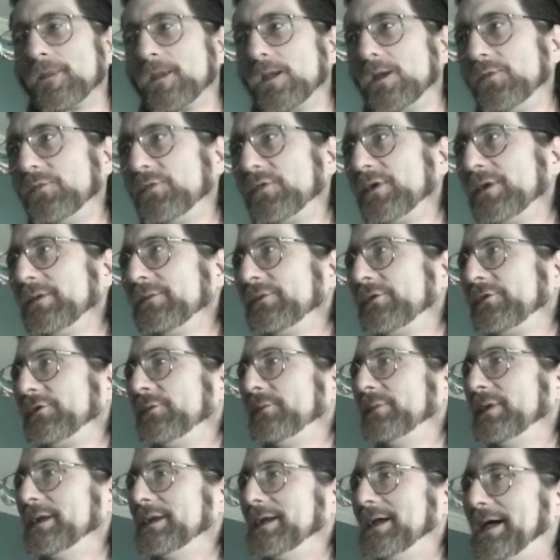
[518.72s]
It seems to
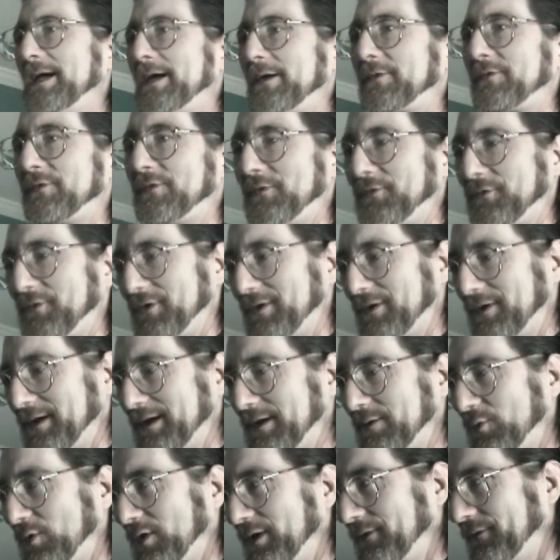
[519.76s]
be the
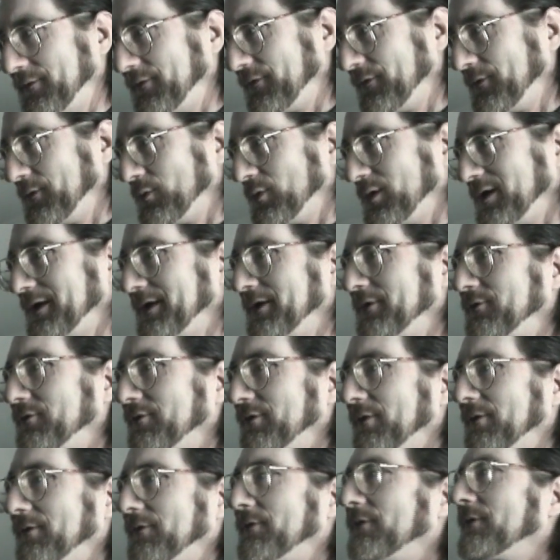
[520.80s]
exoteric ones, the
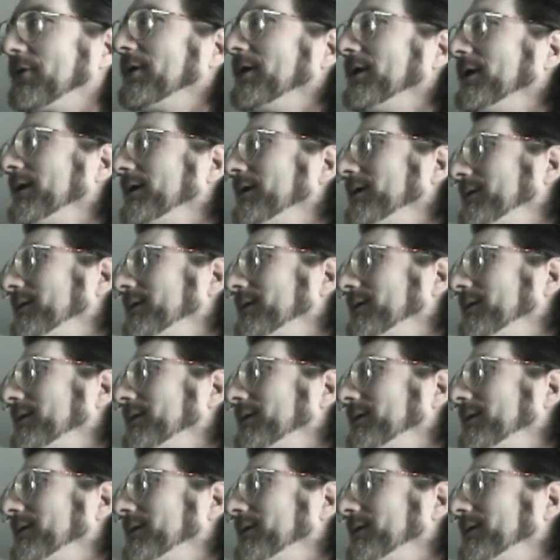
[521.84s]
religions that